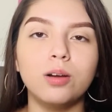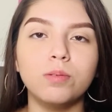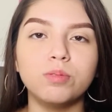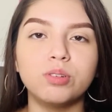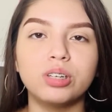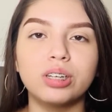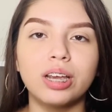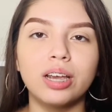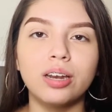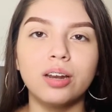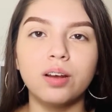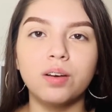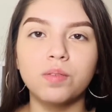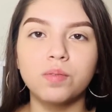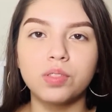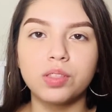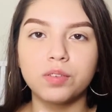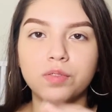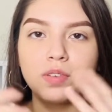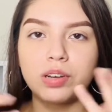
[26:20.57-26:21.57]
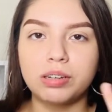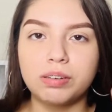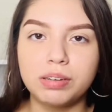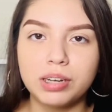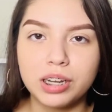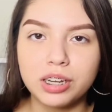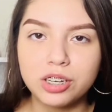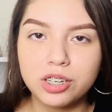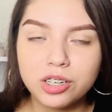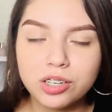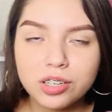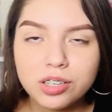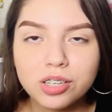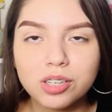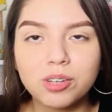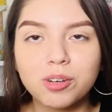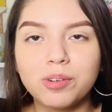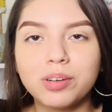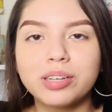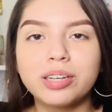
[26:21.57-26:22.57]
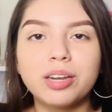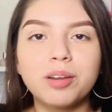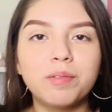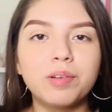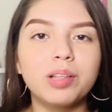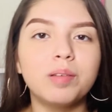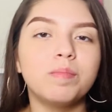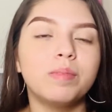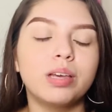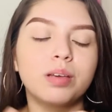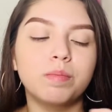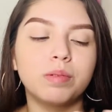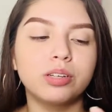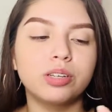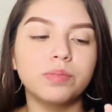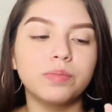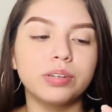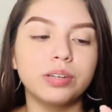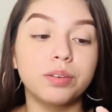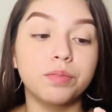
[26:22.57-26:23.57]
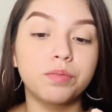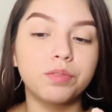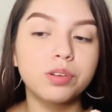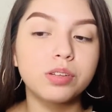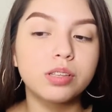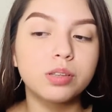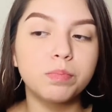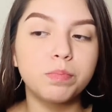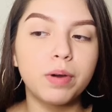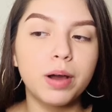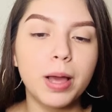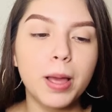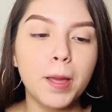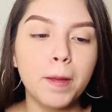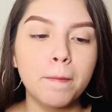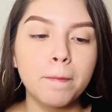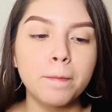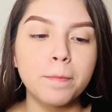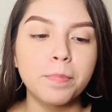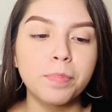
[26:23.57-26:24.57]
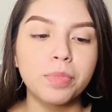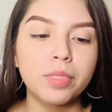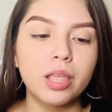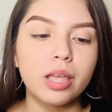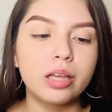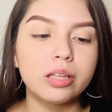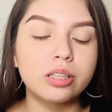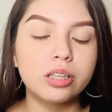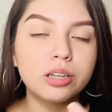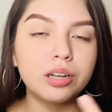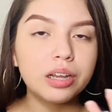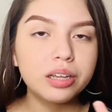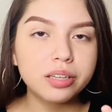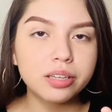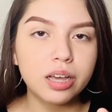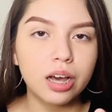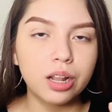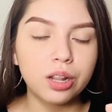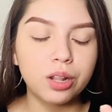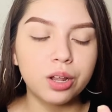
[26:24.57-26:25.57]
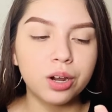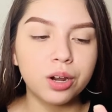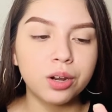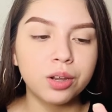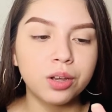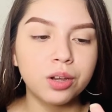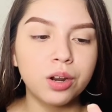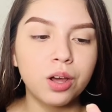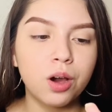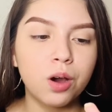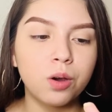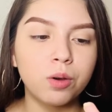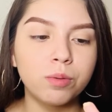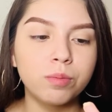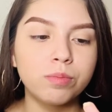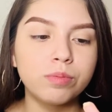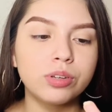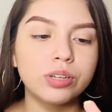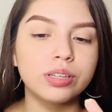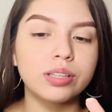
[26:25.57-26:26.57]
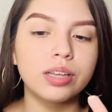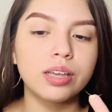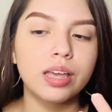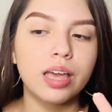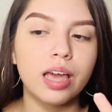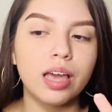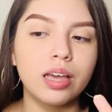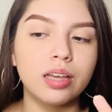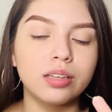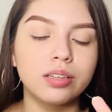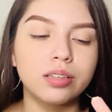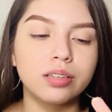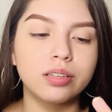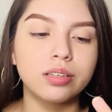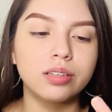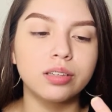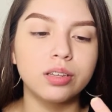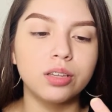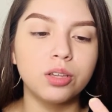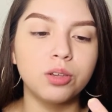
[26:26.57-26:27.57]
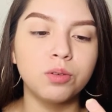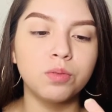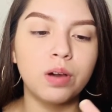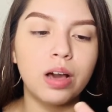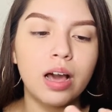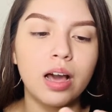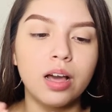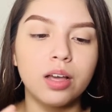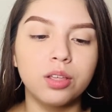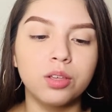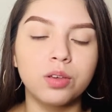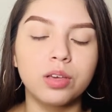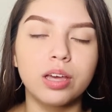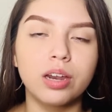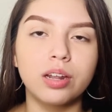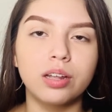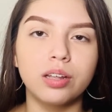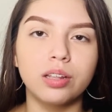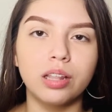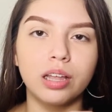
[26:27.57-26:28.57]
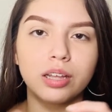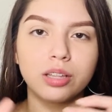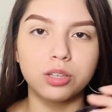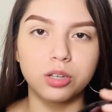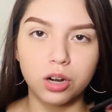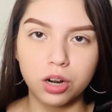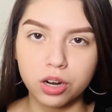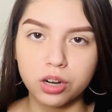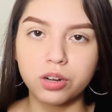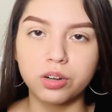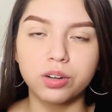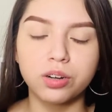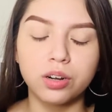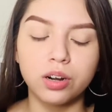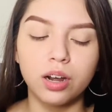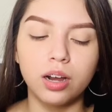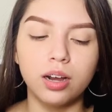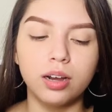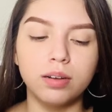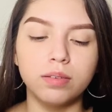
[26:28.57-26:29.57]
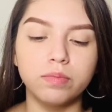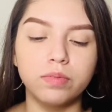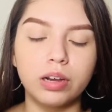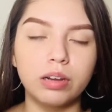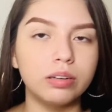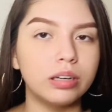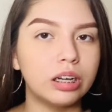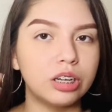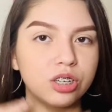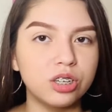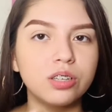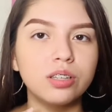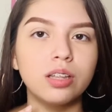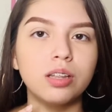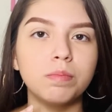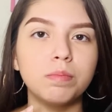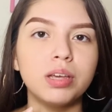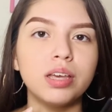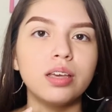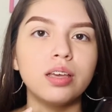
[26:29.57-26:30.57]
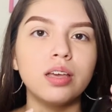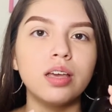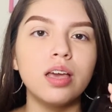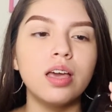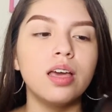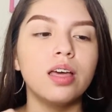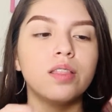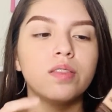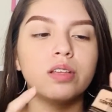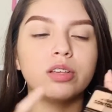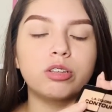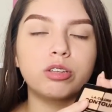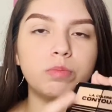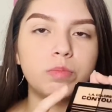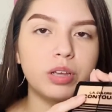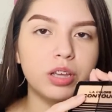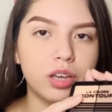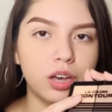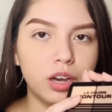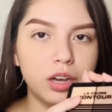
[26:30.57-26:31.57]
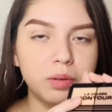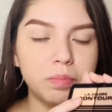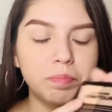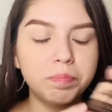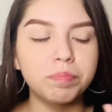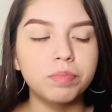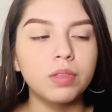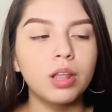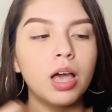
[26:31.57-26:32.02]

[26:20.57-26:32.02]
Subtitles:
shade of the foundation, so it didn't really make much of a difference. But it's a nice color, you know, just in case you get a like darker foundation than me, this would be good.